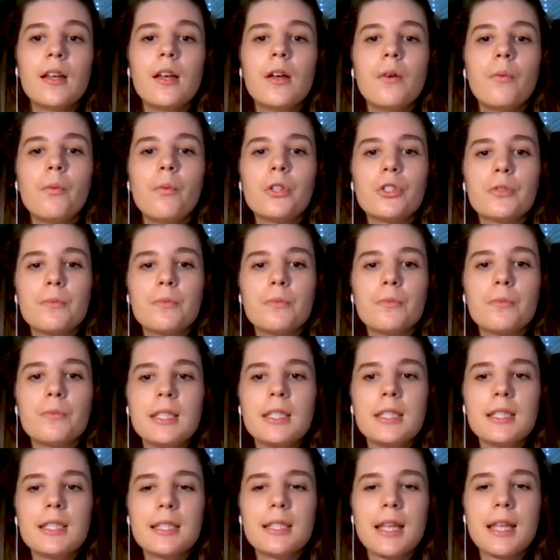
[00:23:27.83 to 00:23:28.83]
which
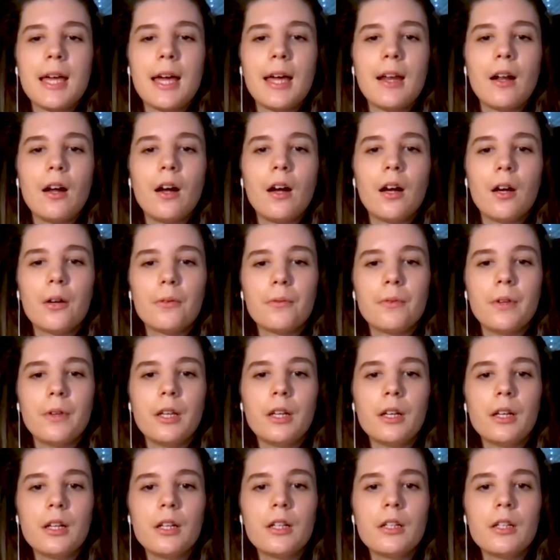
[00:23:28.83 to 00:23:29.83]
means that our
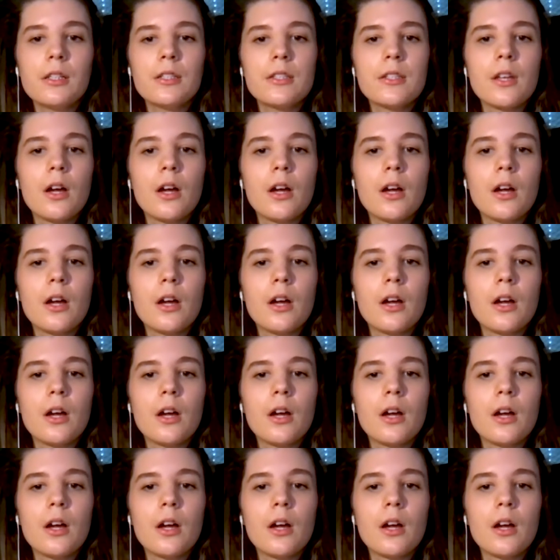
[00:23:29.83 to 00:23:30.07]
readers